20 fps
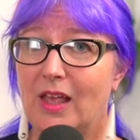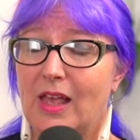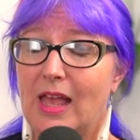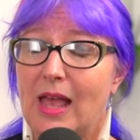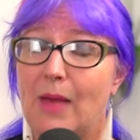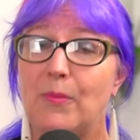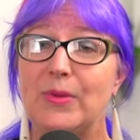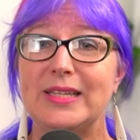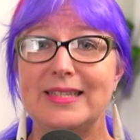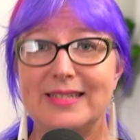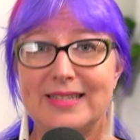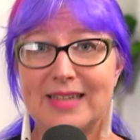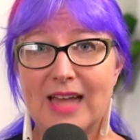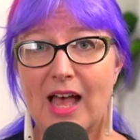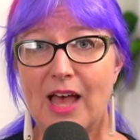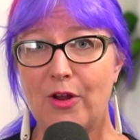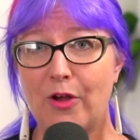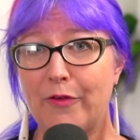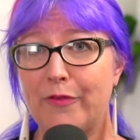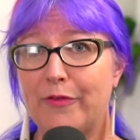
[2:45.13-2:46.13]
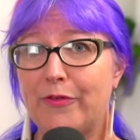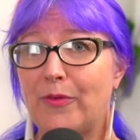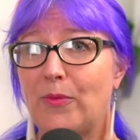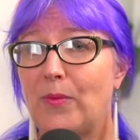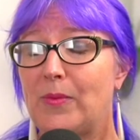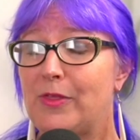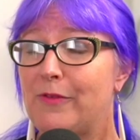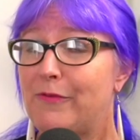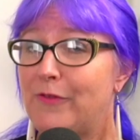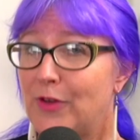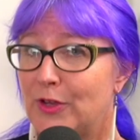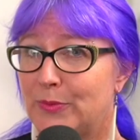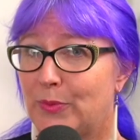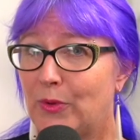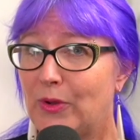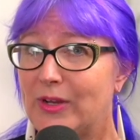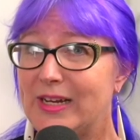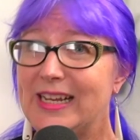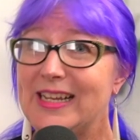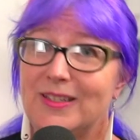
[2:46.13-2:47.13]
And we start off, the first
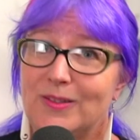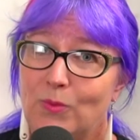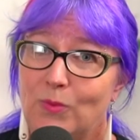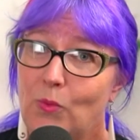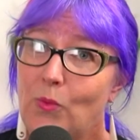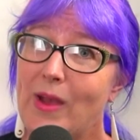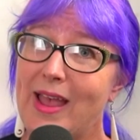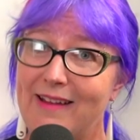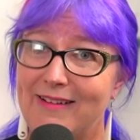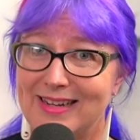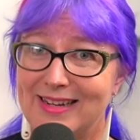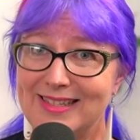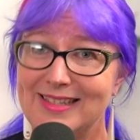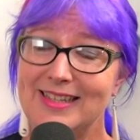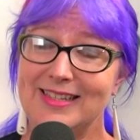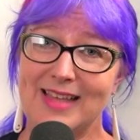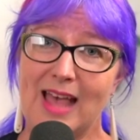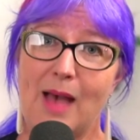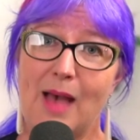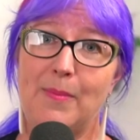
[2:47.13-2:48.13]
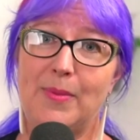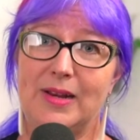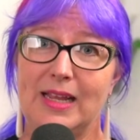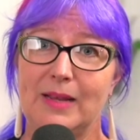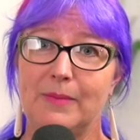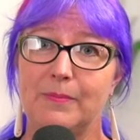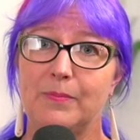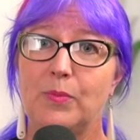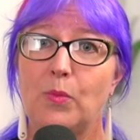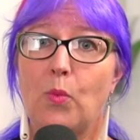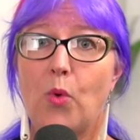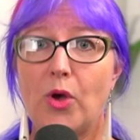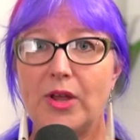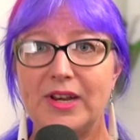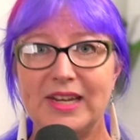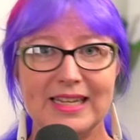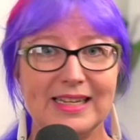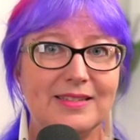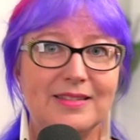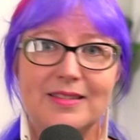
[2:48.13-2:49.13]
point is, where is this happening?
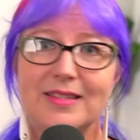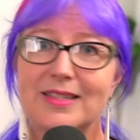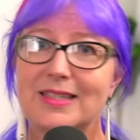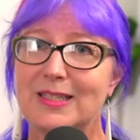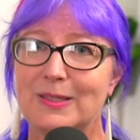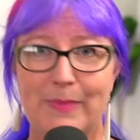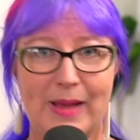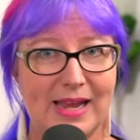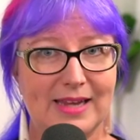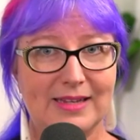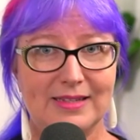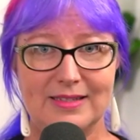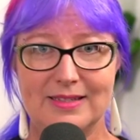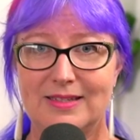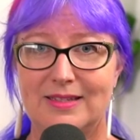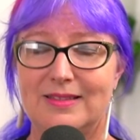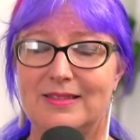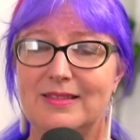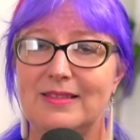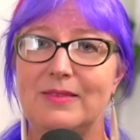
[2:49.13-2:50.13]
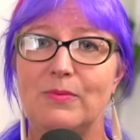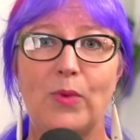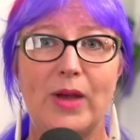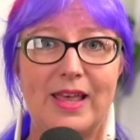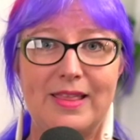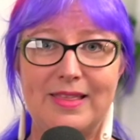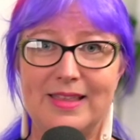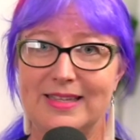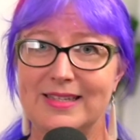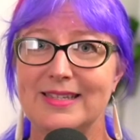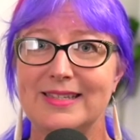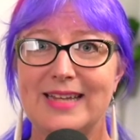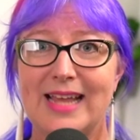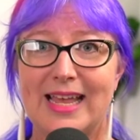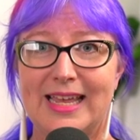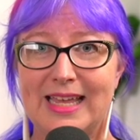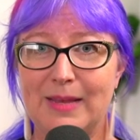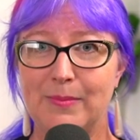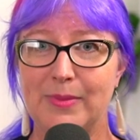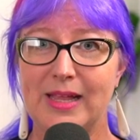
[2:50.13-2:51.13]
What is the space where this is
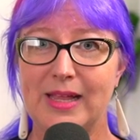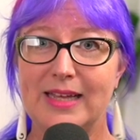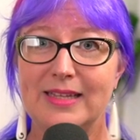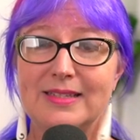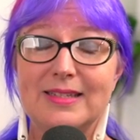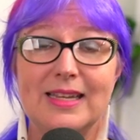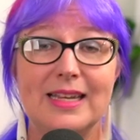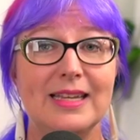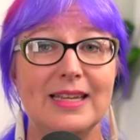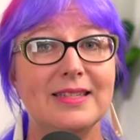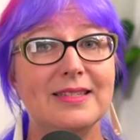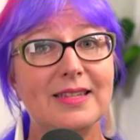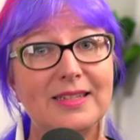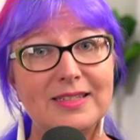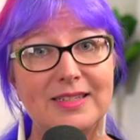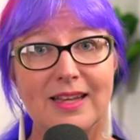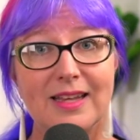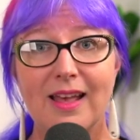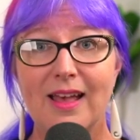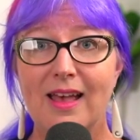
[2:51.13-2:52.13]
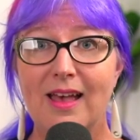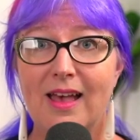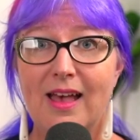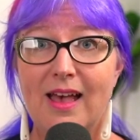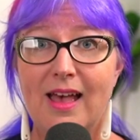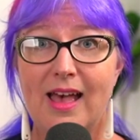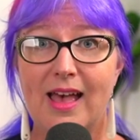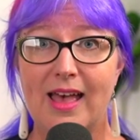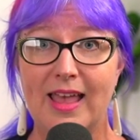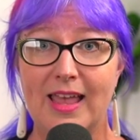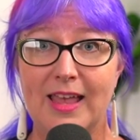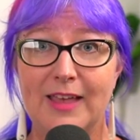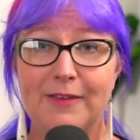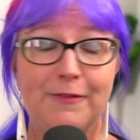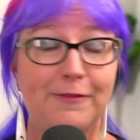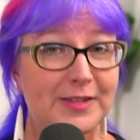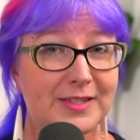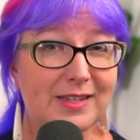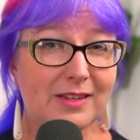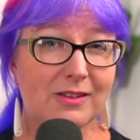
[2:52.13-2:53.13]
taking place? Is it a
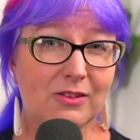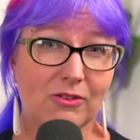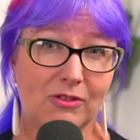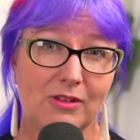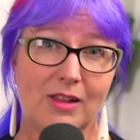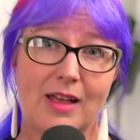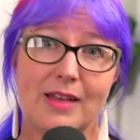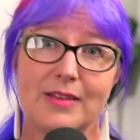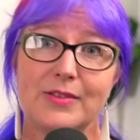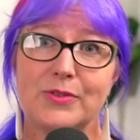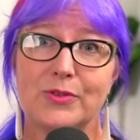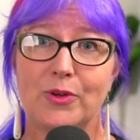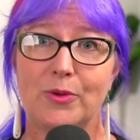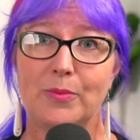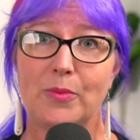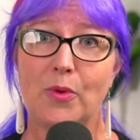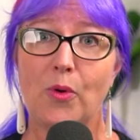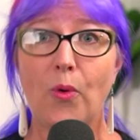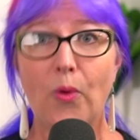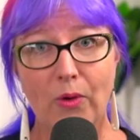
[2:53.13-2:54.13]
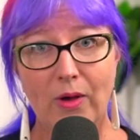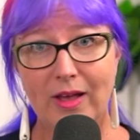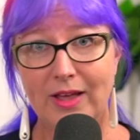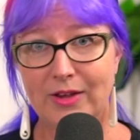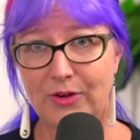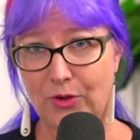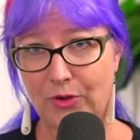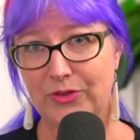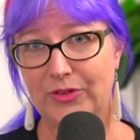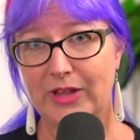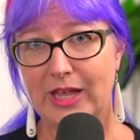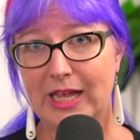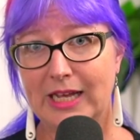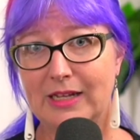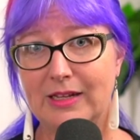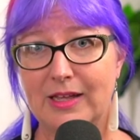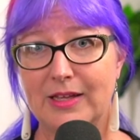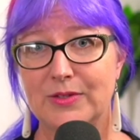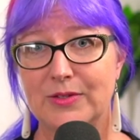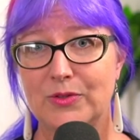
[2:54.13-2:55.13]
physical classroom or an online
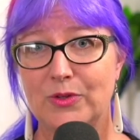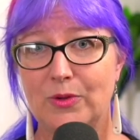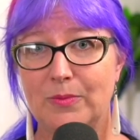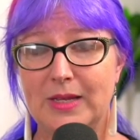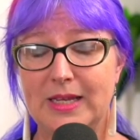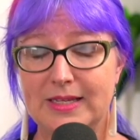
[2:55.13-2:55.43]
classroom?